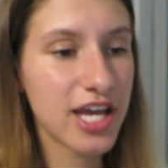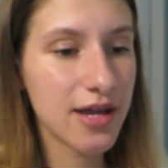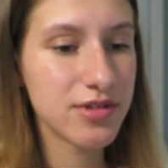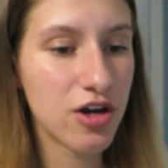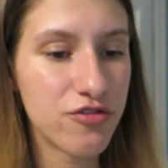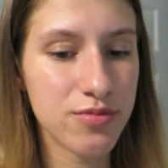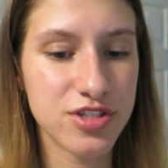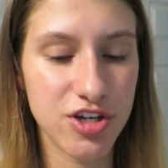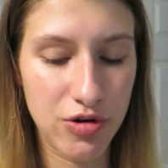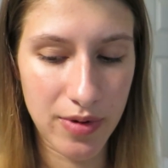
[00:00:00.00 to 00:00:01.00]
we came down from
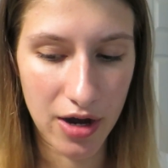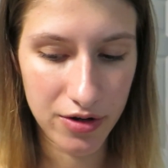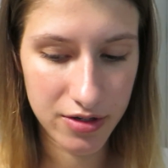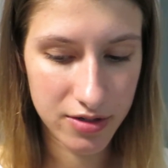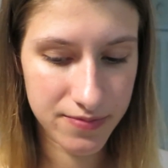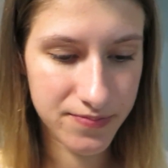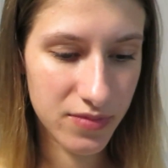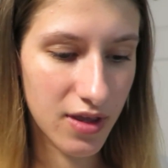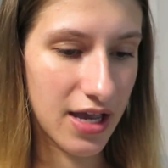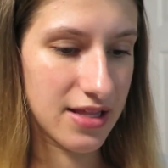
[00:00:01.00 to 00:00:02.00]
Stone
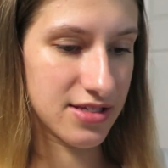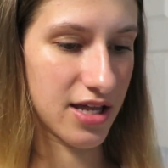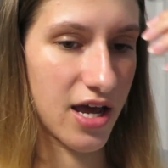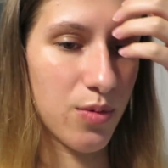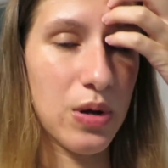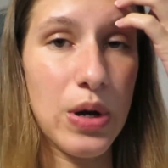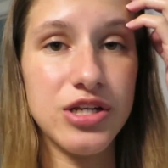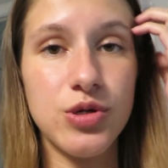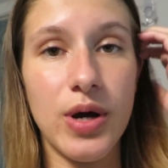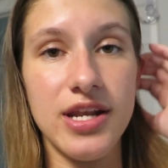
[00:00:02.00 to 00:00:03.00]
Mountain, Ansley and I, we
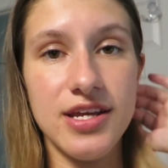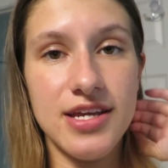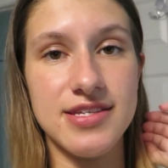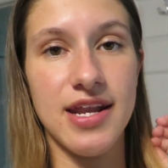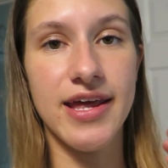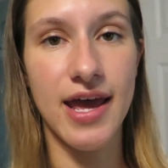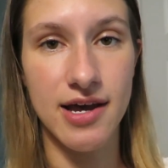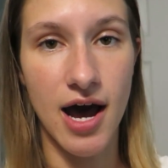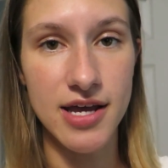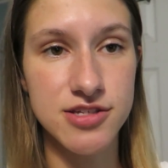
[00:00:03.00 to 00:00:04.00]
went to Wendy's and ate
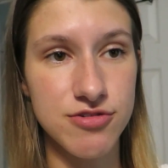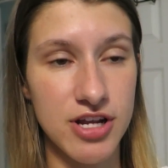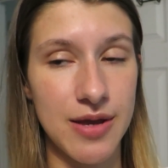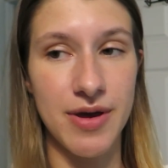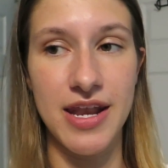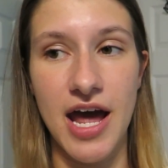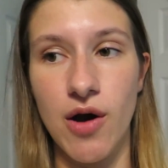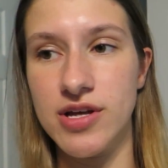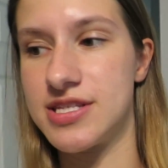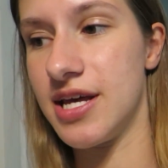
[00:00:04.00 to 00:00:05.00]
ice cream, and
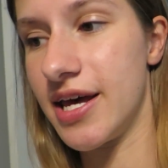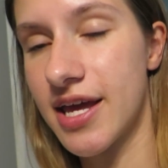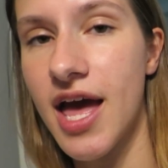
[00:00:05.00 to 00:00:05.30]
now it's like